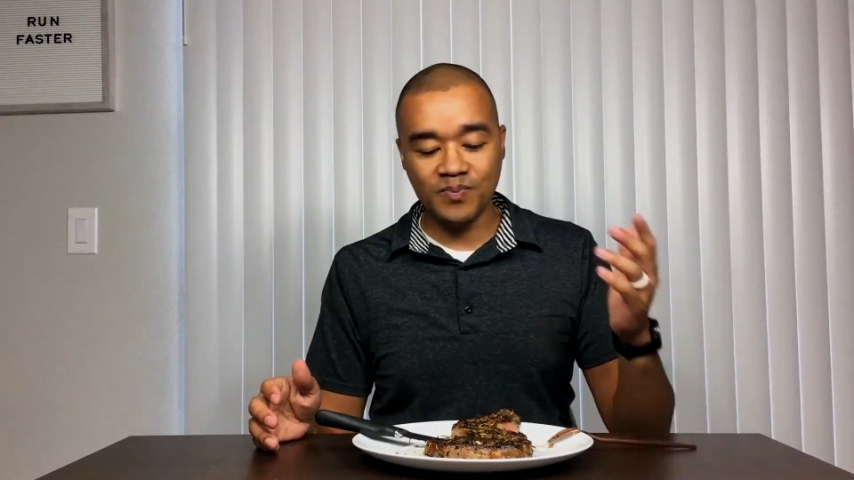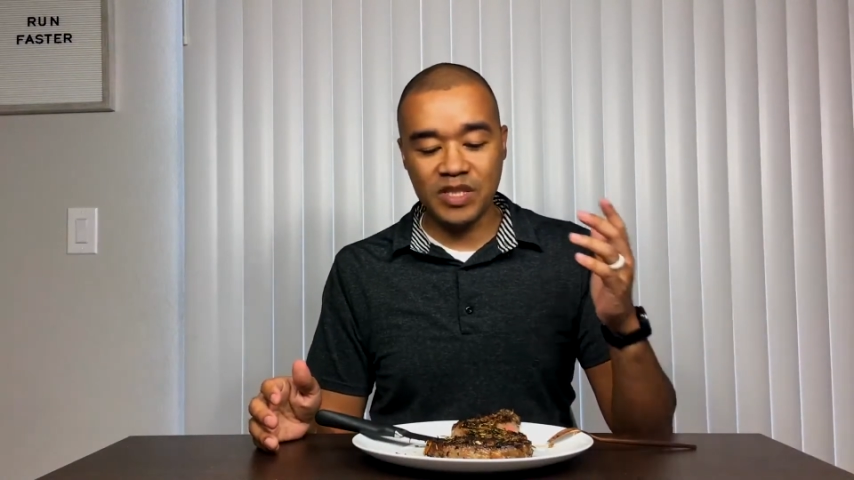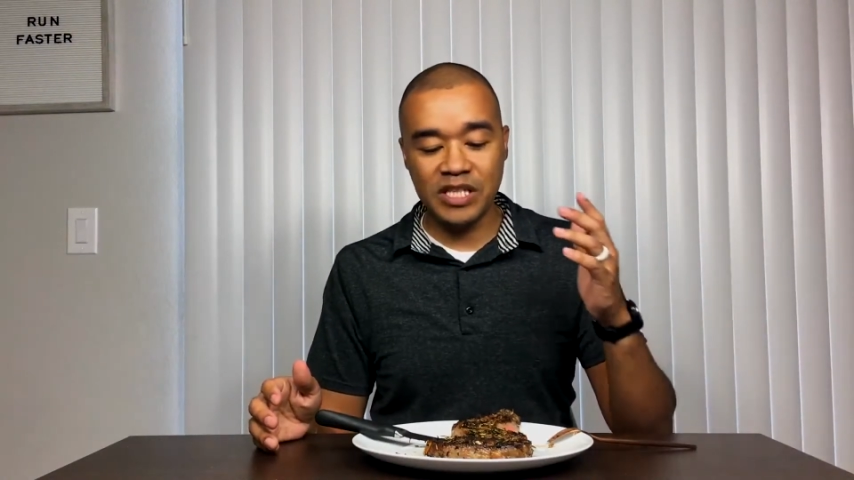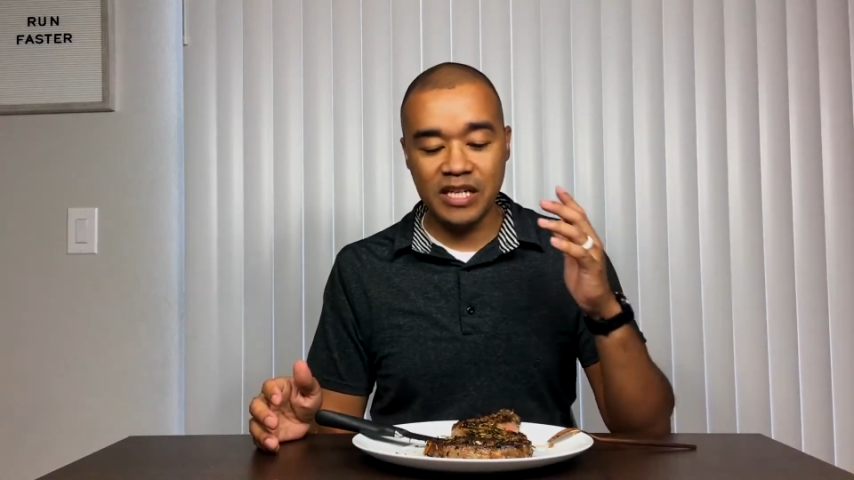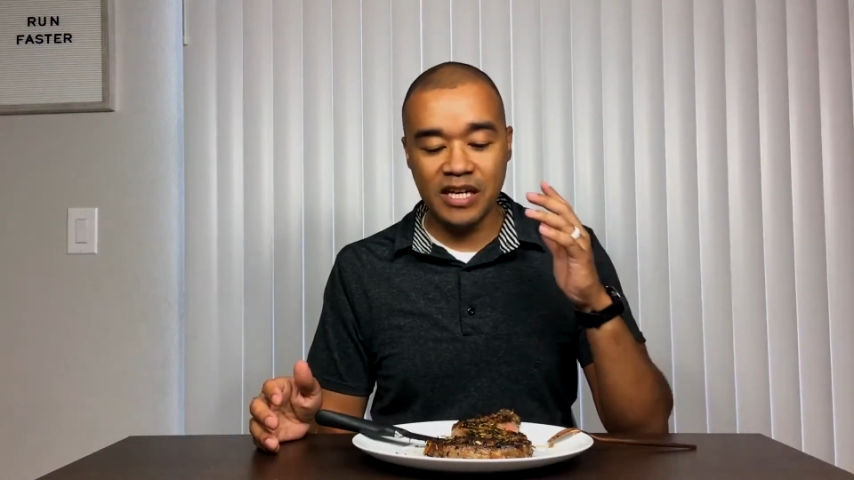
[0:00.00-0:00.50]

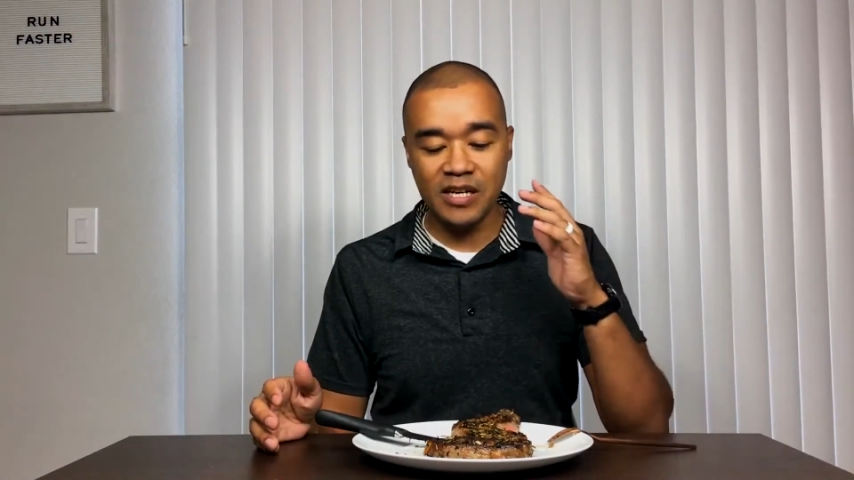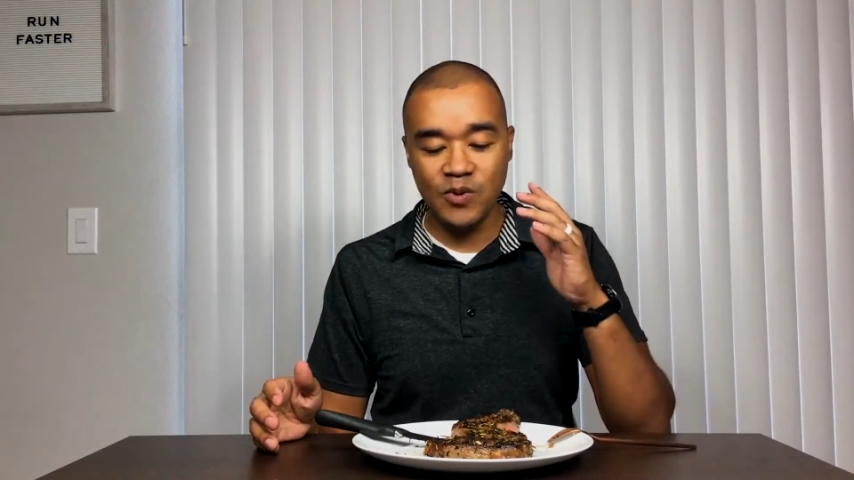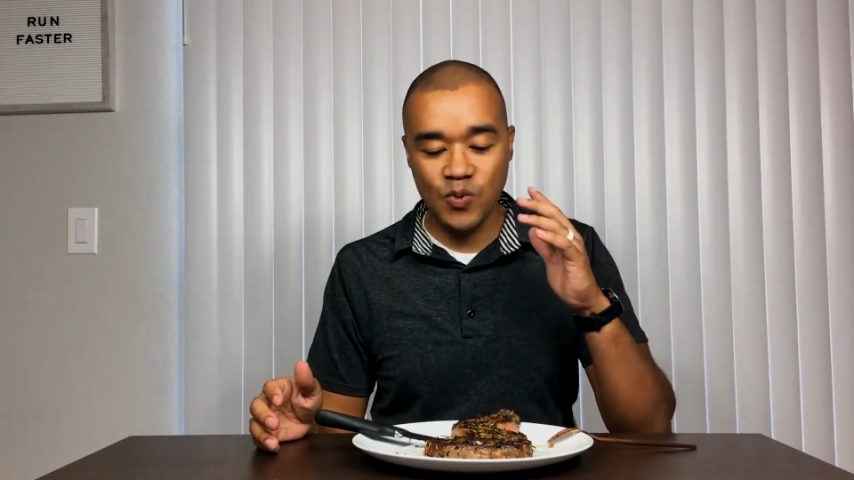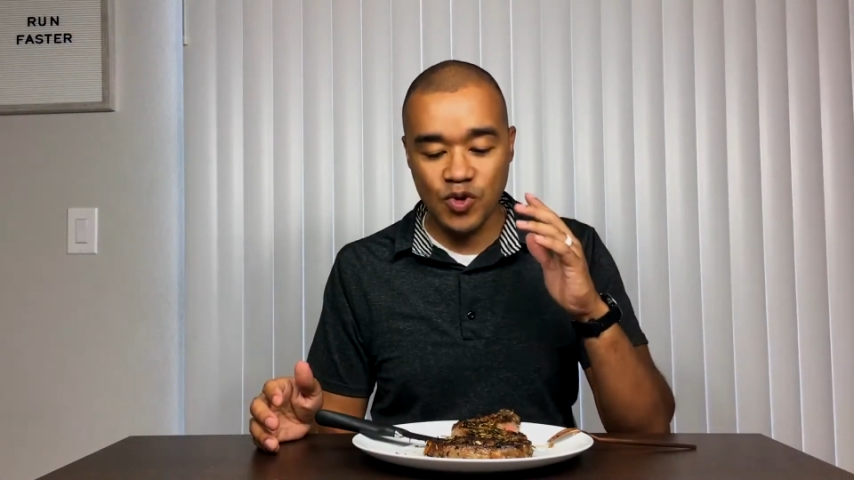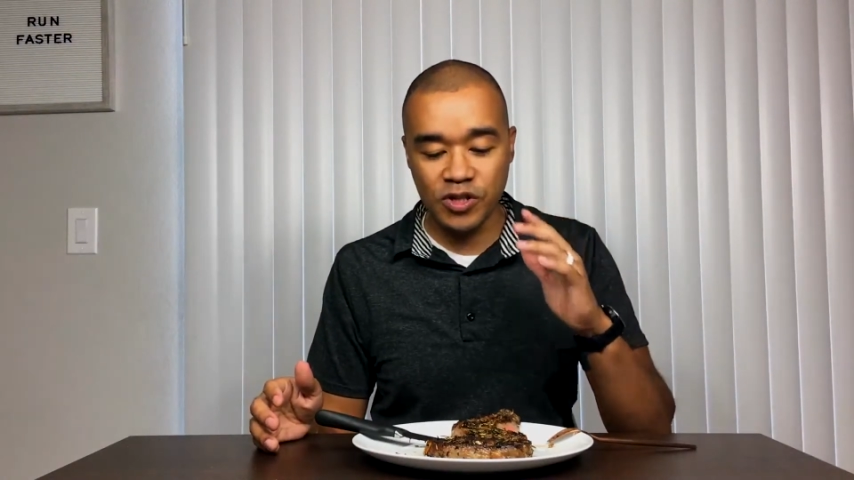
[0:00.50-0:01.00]
You get a
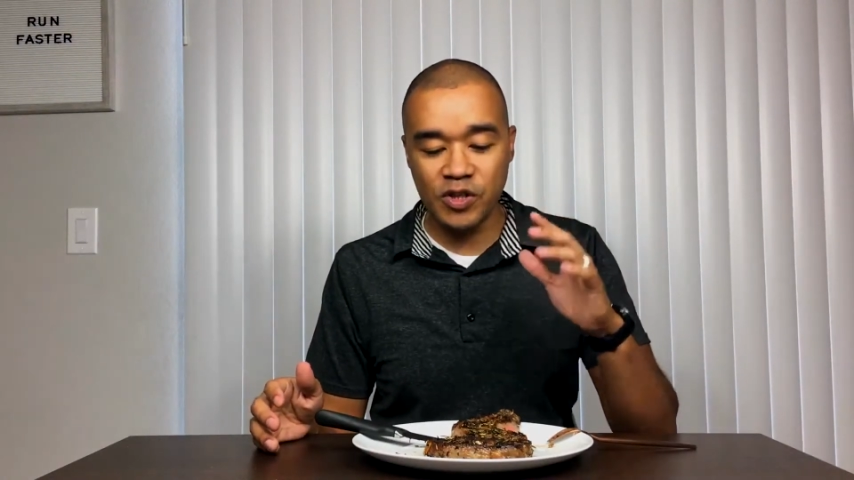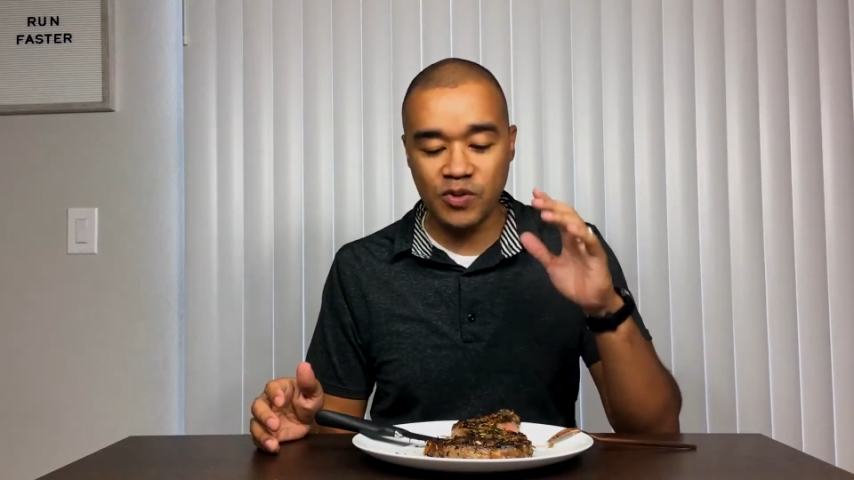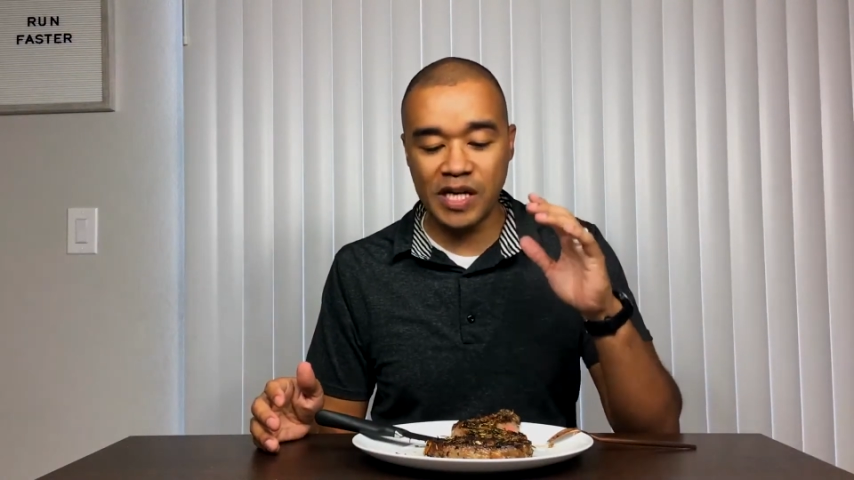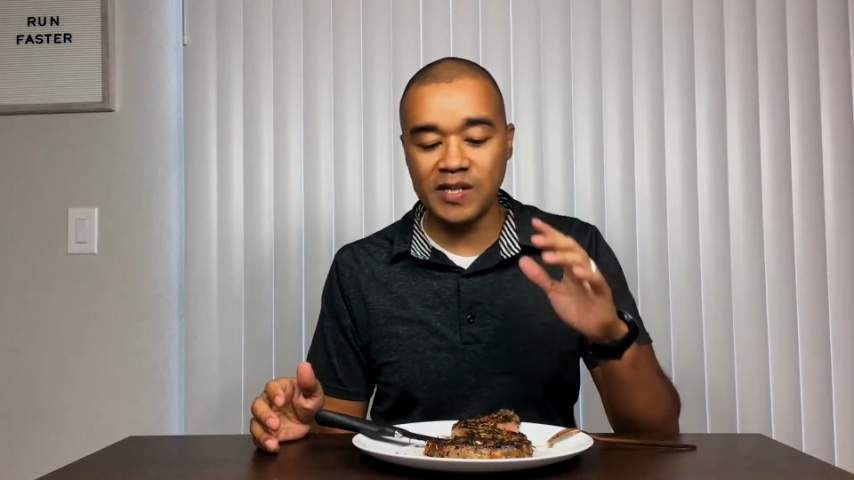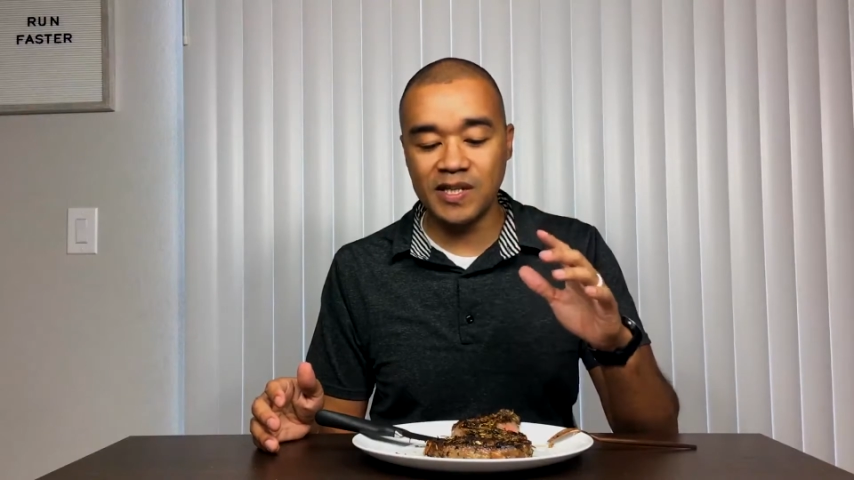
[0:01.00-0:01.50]
really
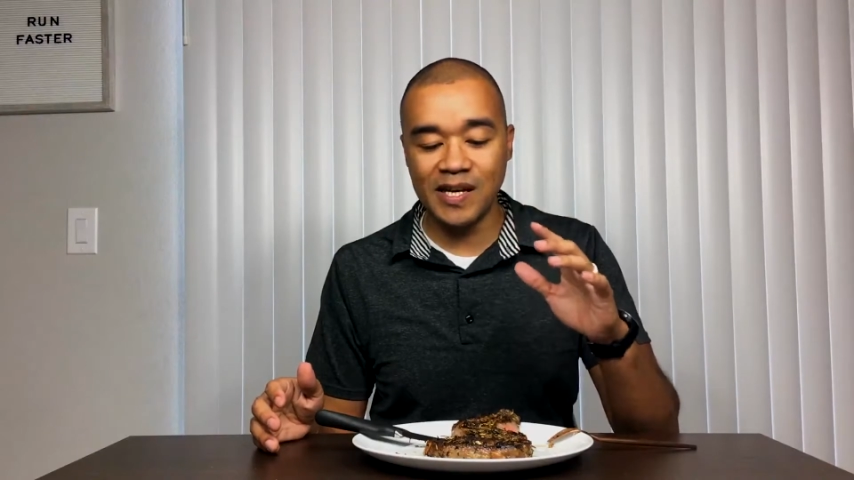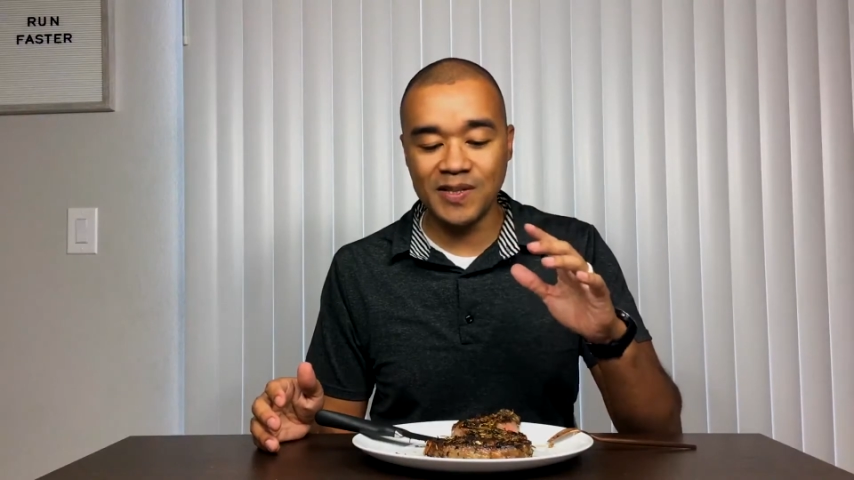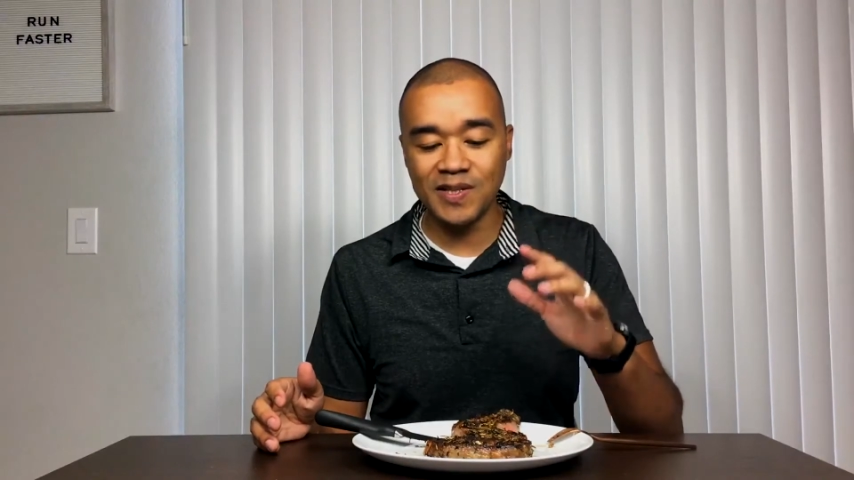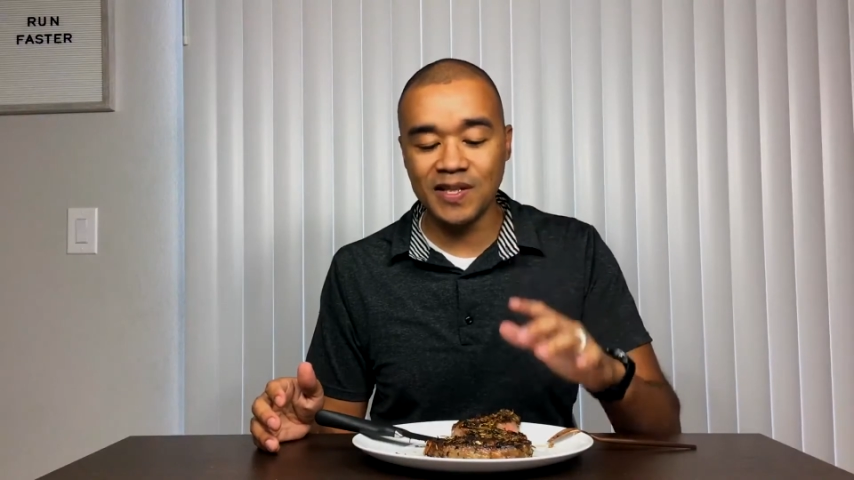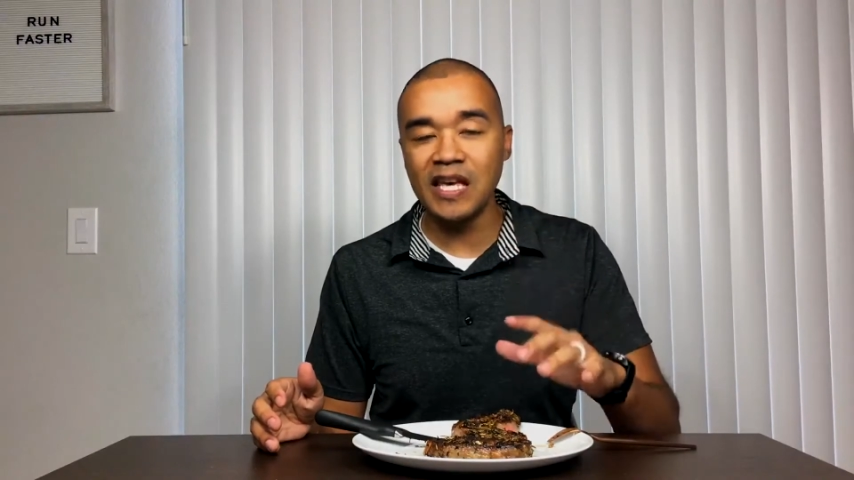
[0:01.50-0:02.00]
great
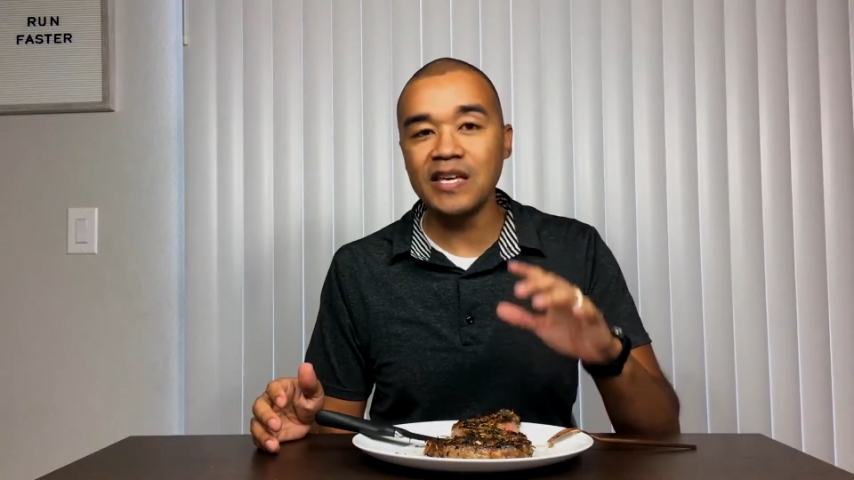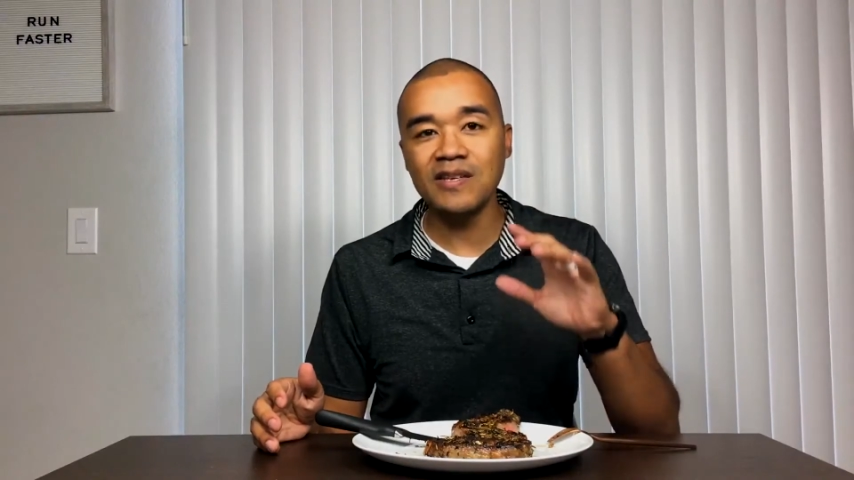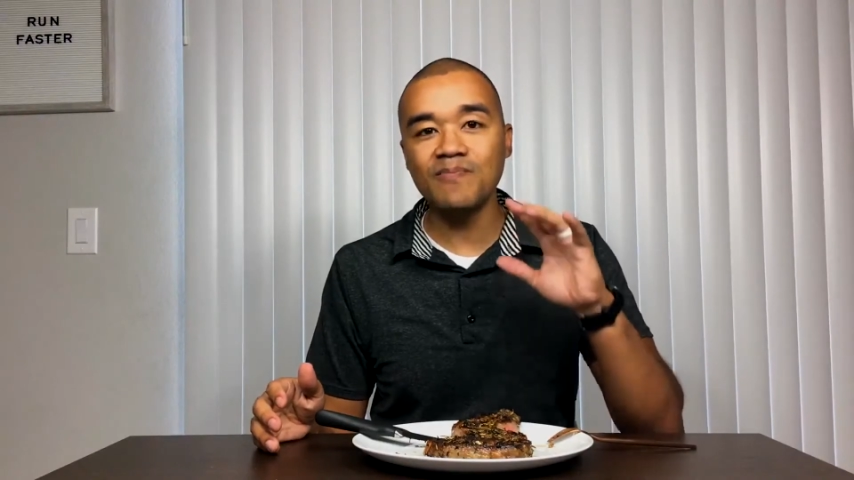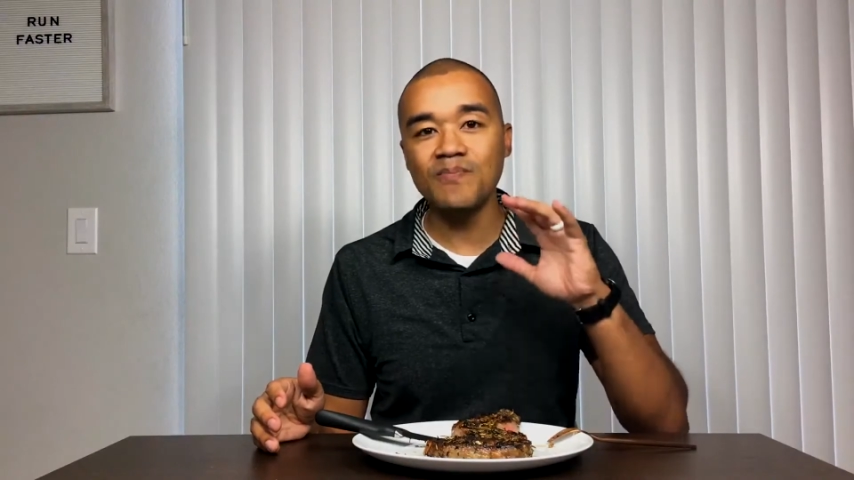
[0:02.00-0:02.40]
tasting steak.